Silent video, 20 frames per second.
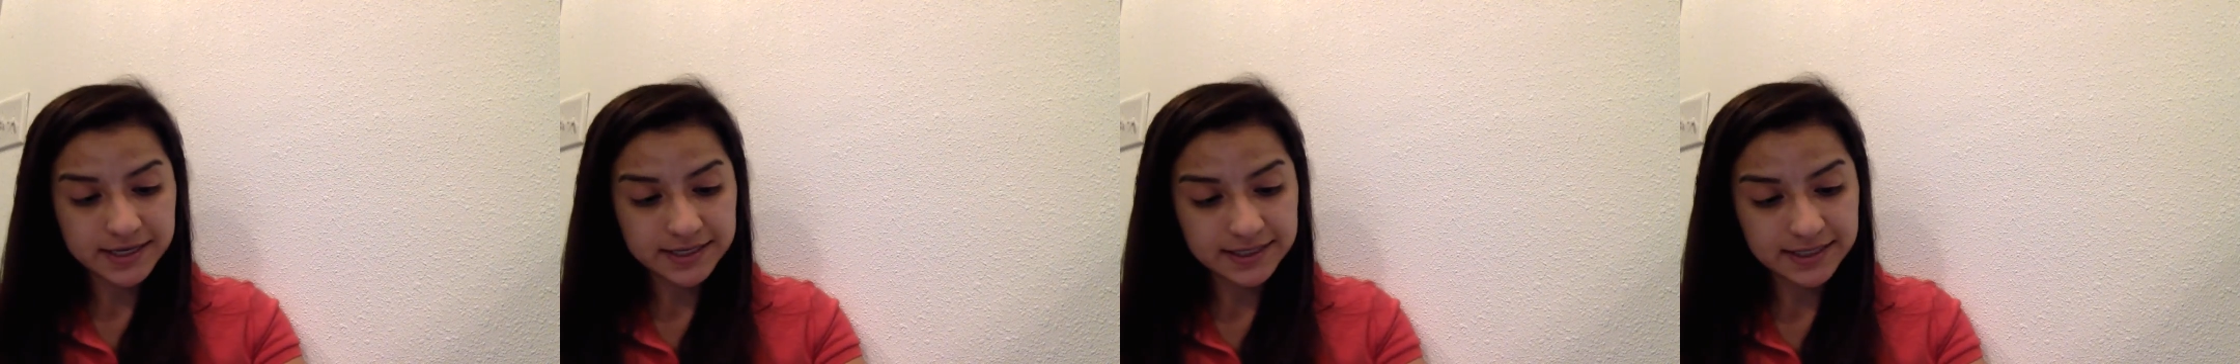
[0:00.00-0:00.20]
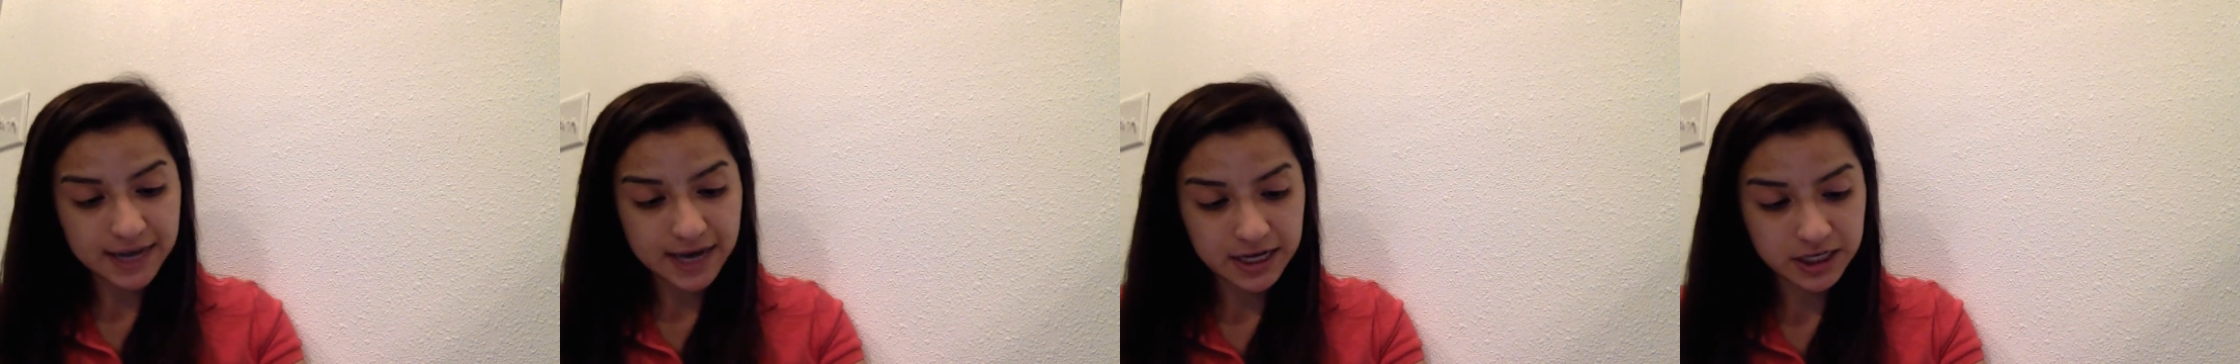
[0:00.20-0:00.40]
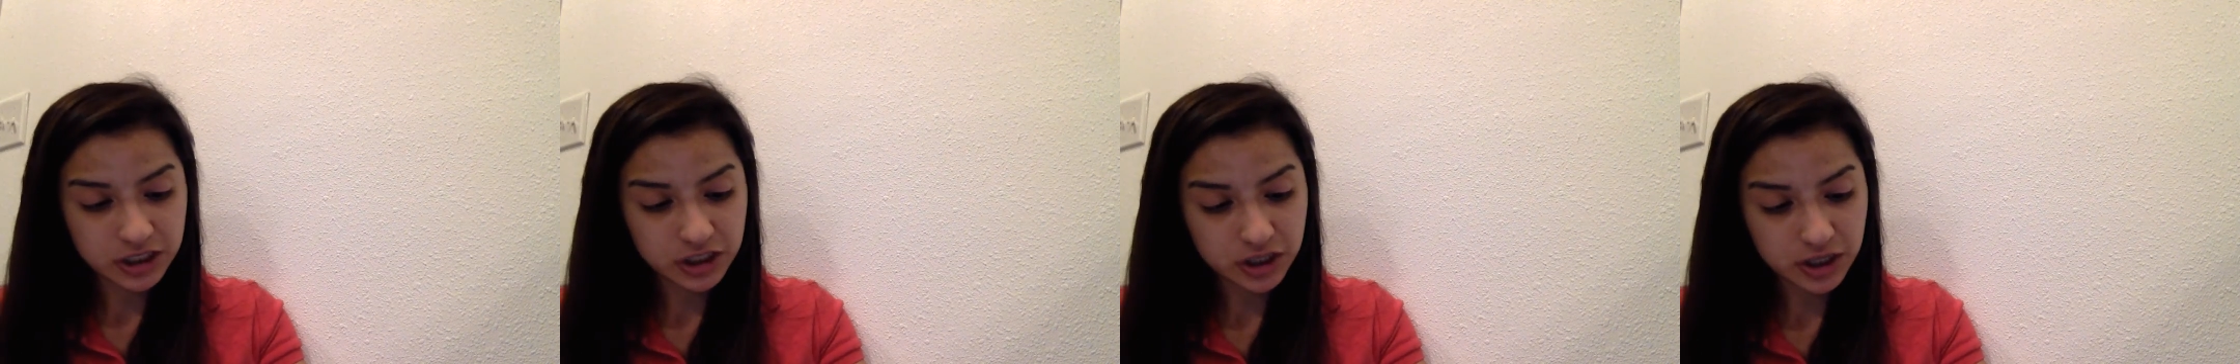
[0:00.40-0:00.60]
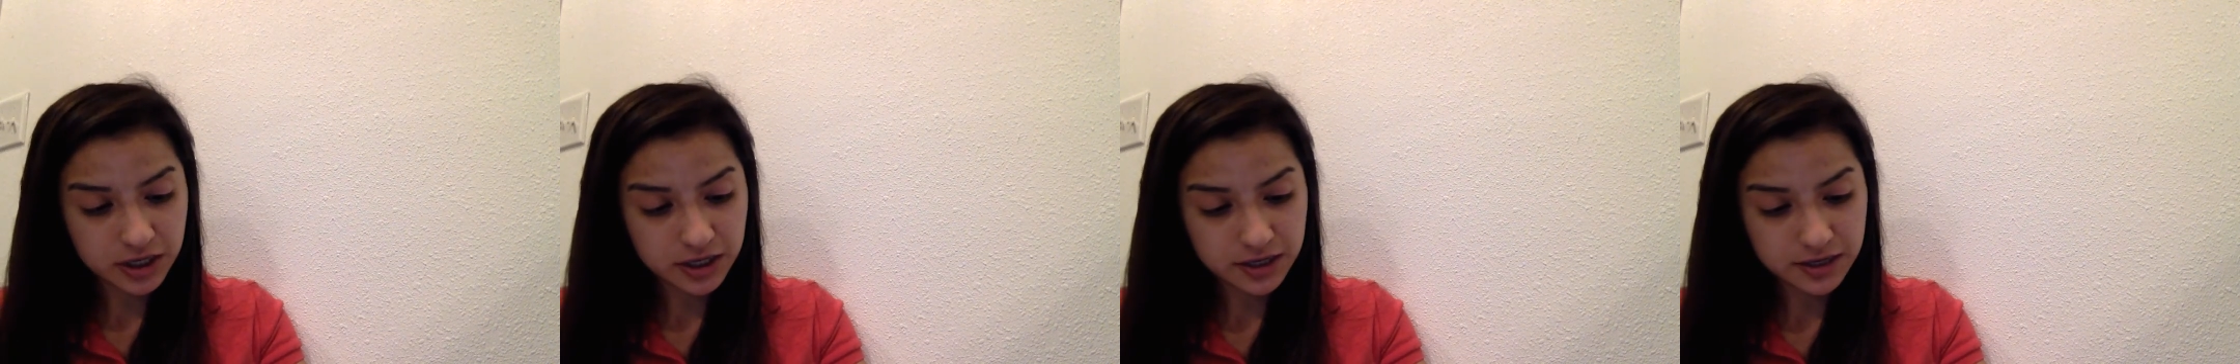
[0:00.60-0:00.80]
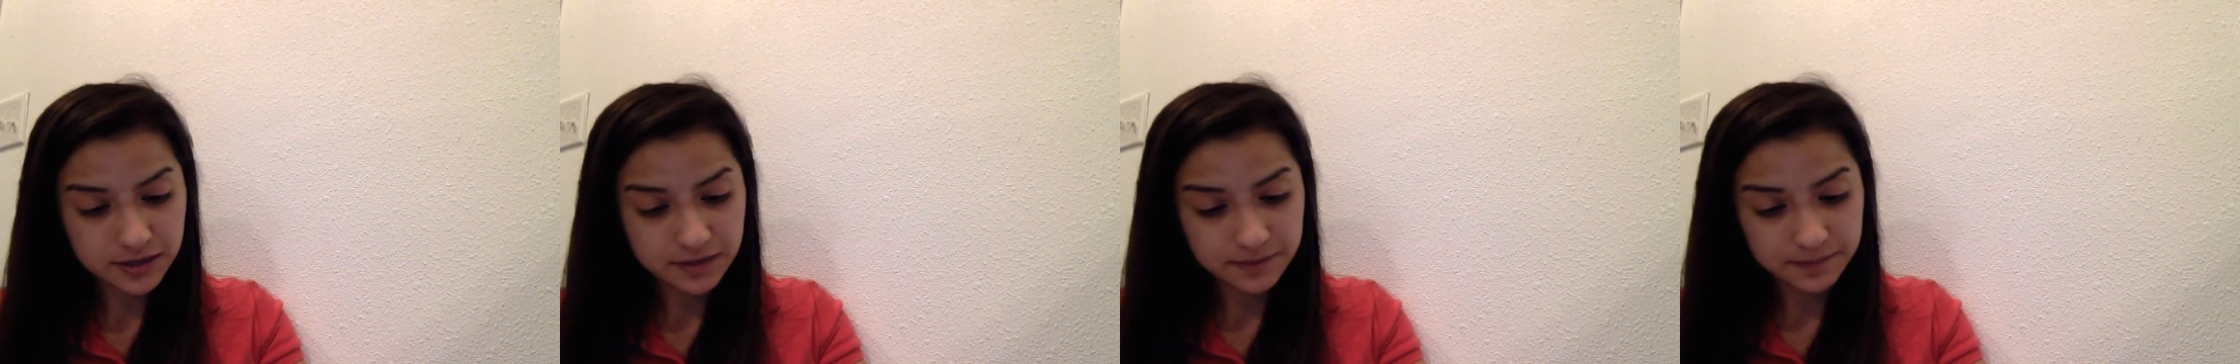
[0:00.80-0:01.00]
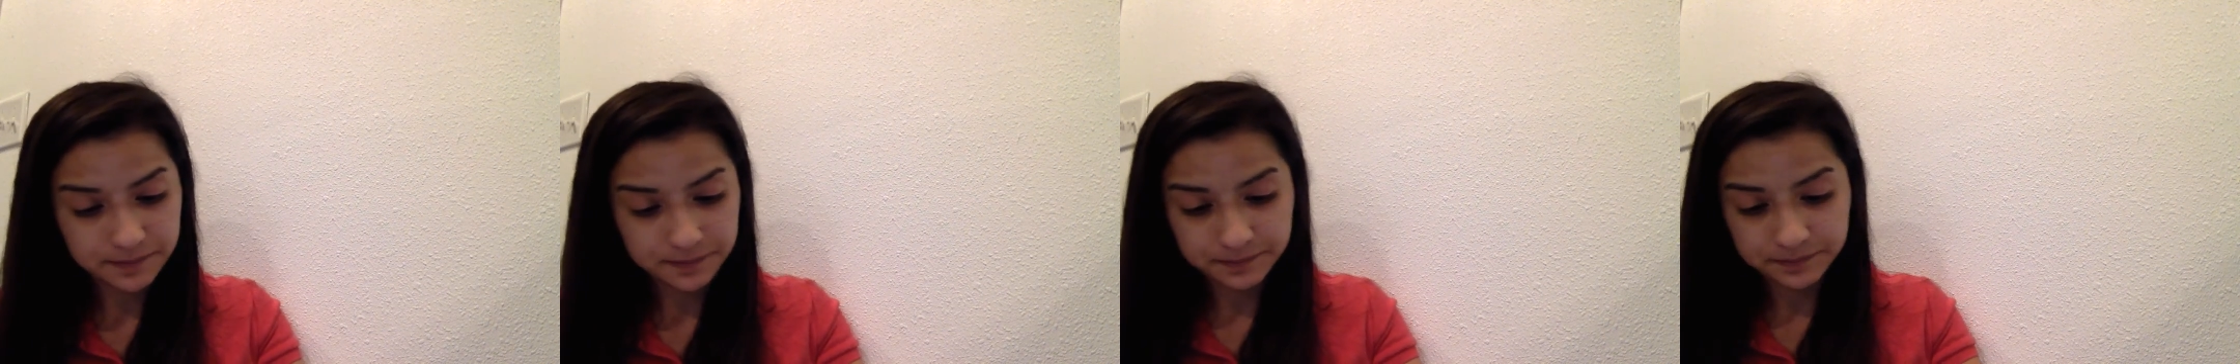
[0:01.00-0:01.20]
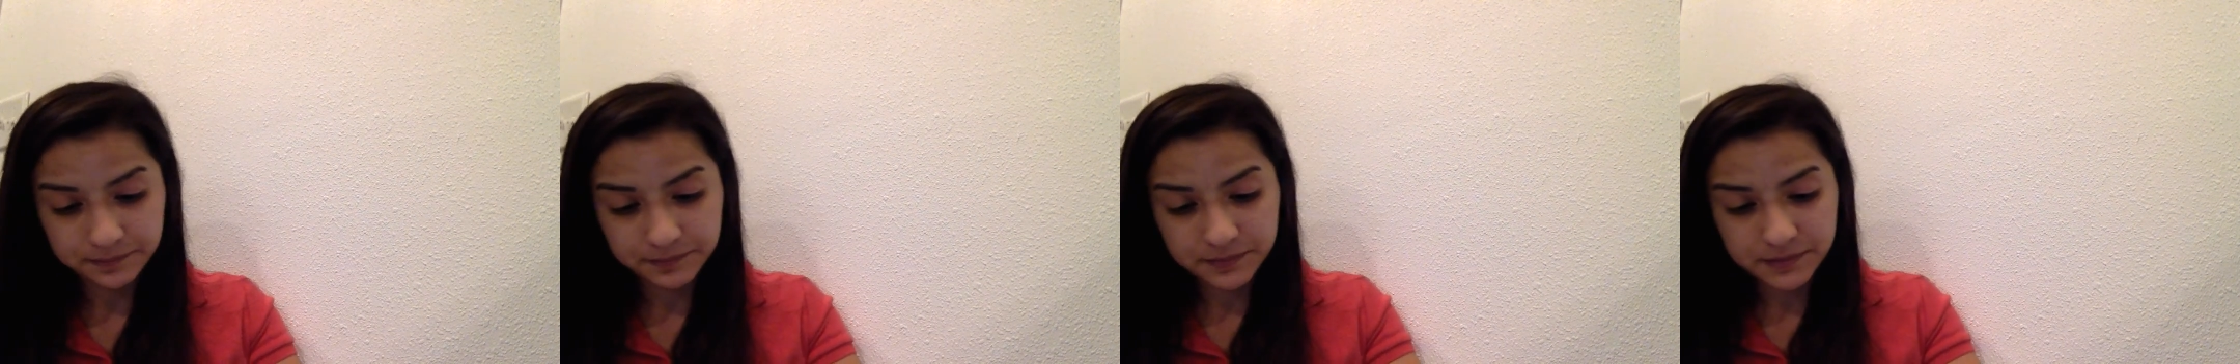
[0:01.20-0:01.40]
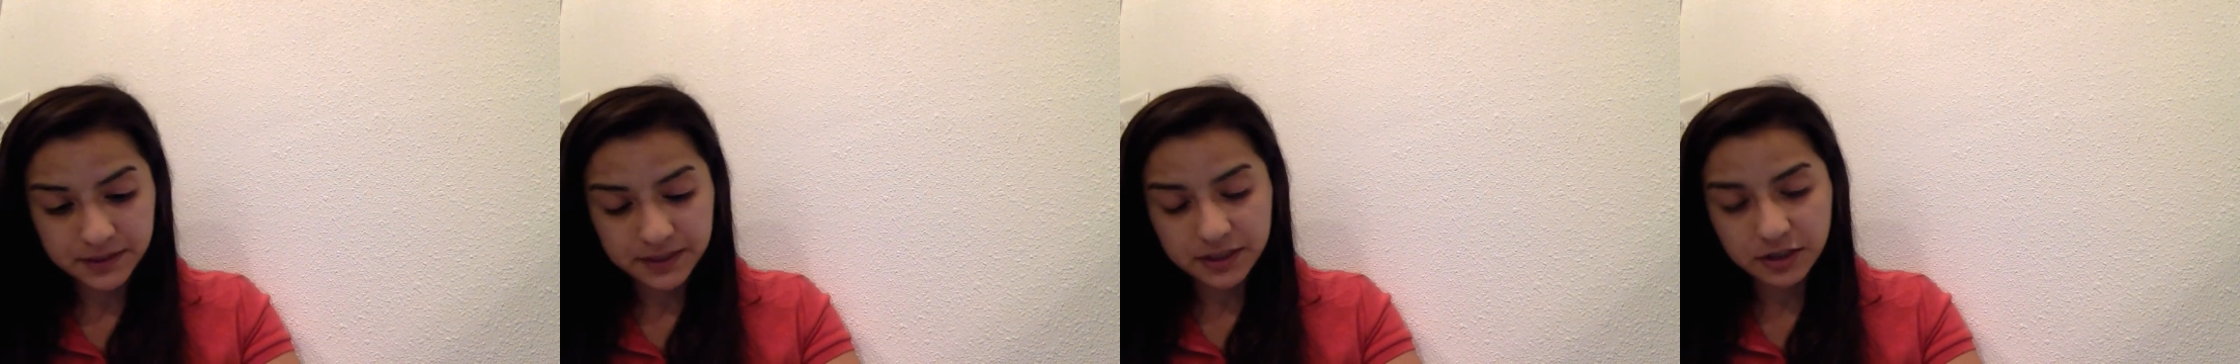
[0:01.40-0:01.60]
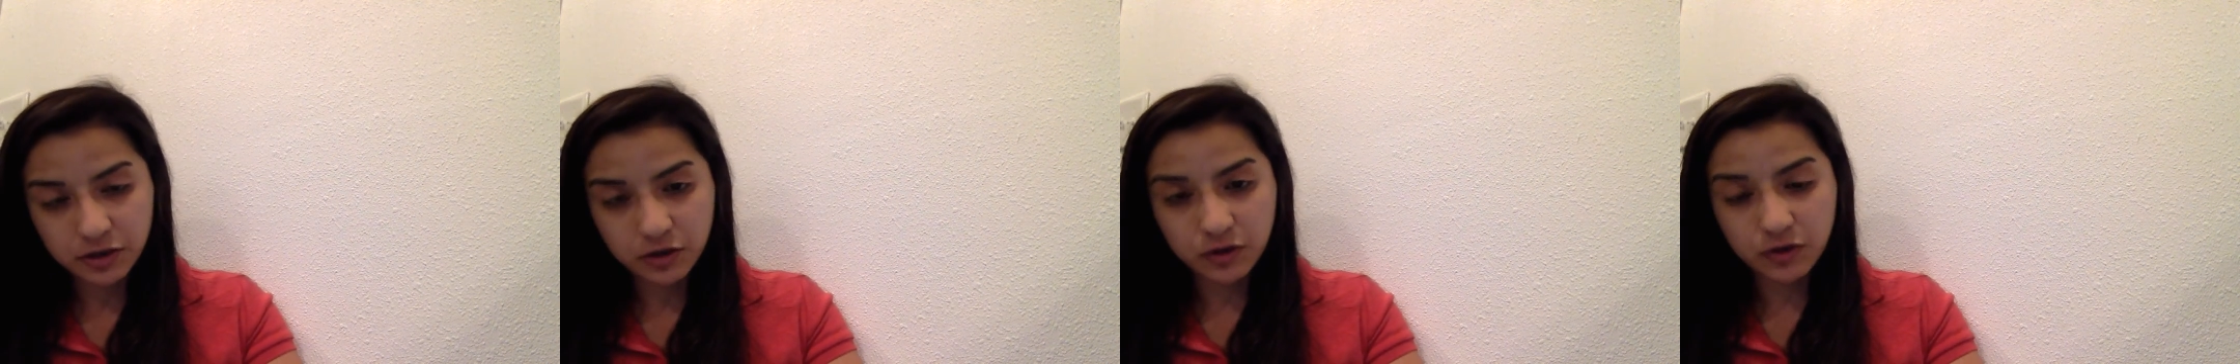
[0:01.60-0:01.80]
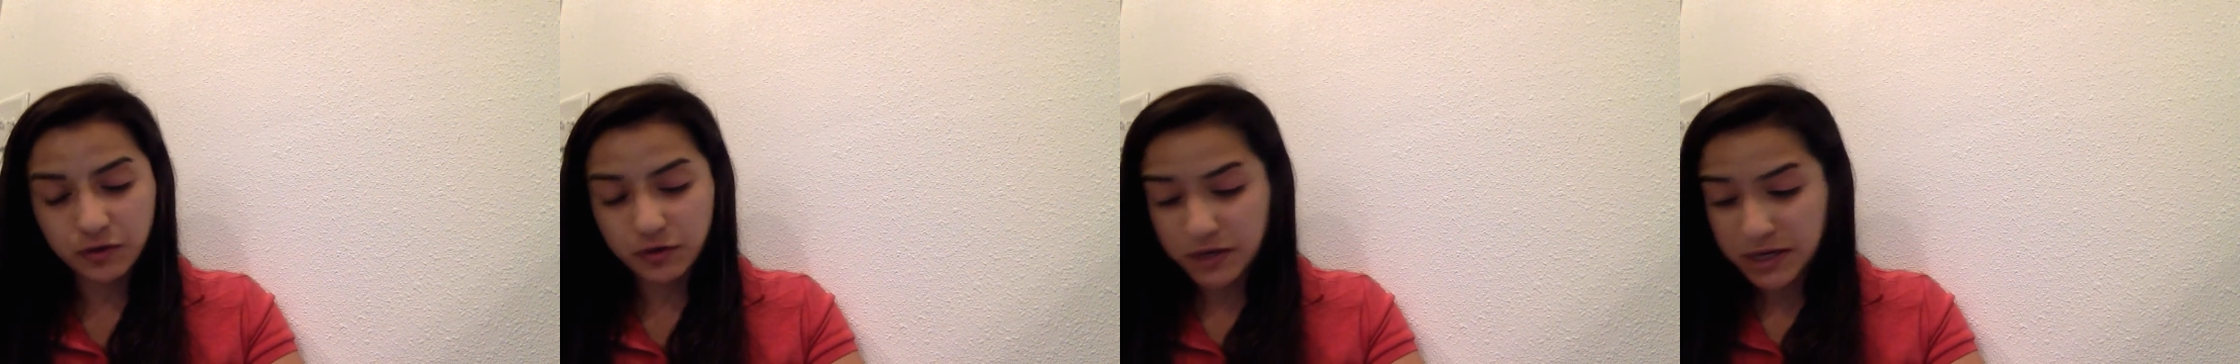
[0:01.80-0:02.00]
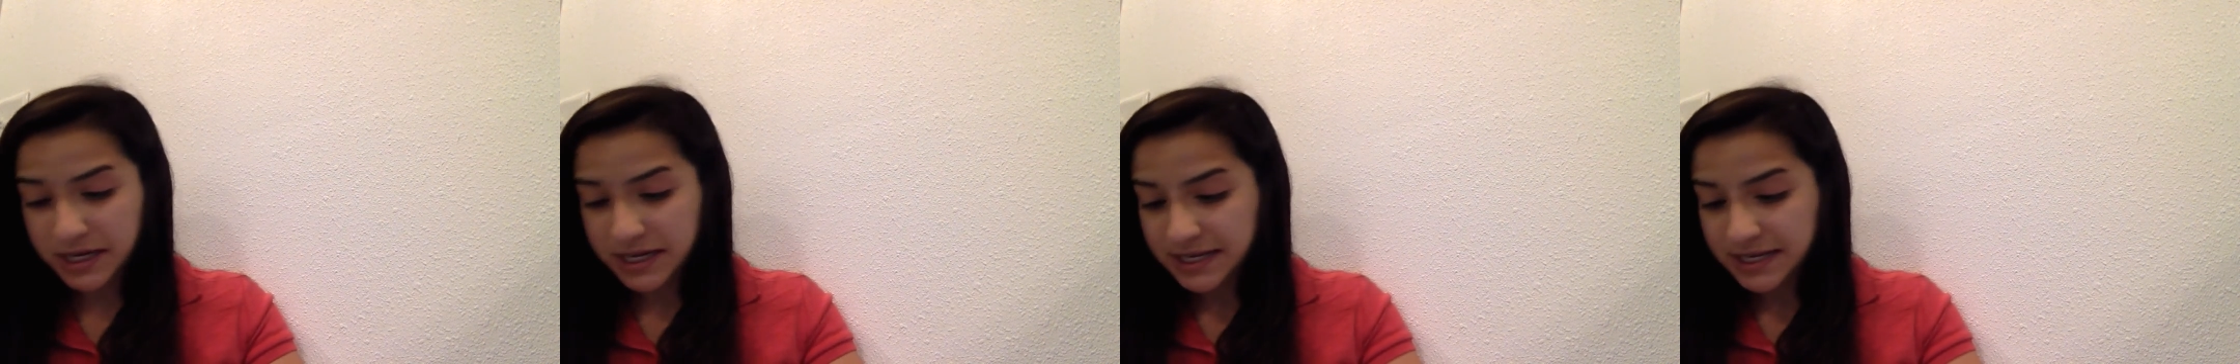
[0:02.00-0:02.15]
sections. The